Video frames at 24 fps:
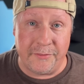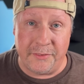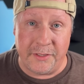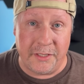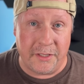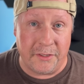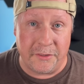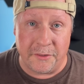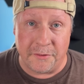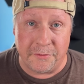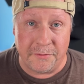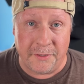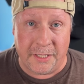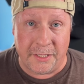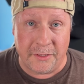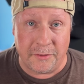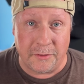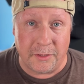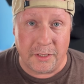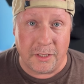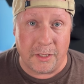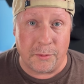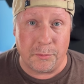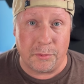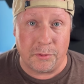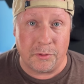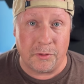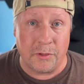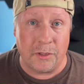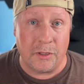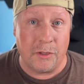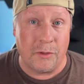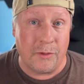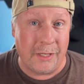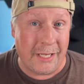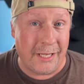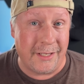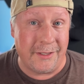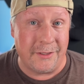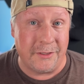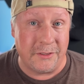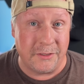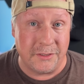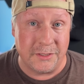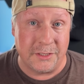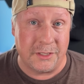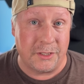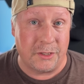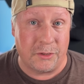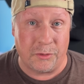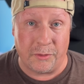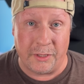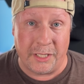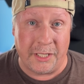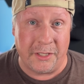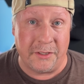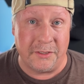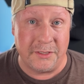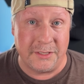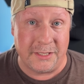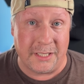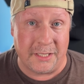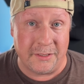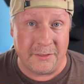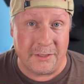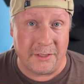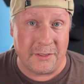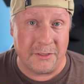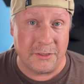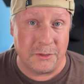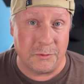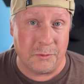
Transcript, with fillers: the other Final Cut Pro editors and creators out there as